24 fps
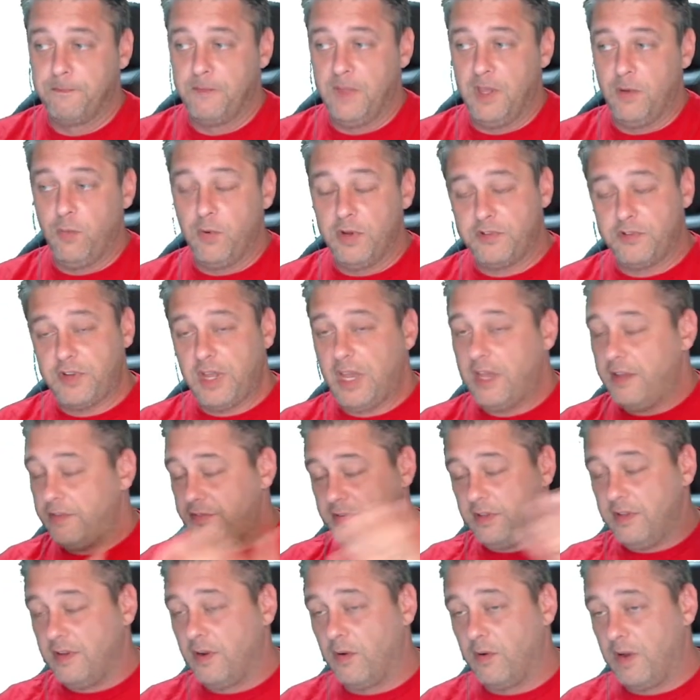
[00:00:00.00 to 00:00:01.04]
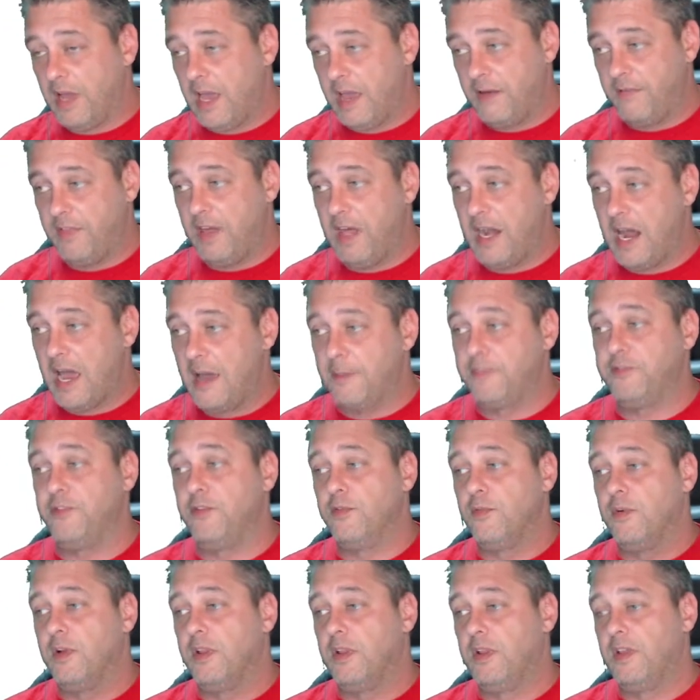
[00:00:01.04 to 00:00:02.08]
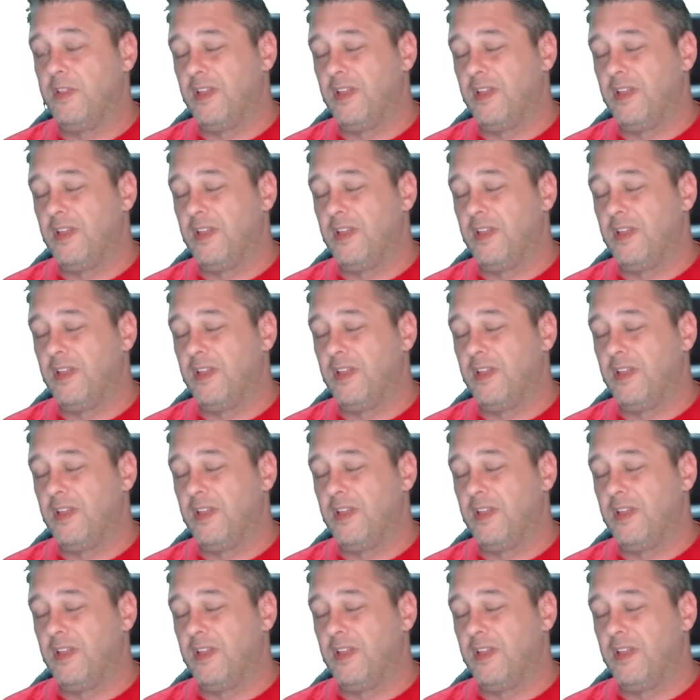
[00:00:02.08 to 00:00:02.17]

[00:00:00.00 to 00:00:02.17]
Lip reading: in which case you don't have that option really.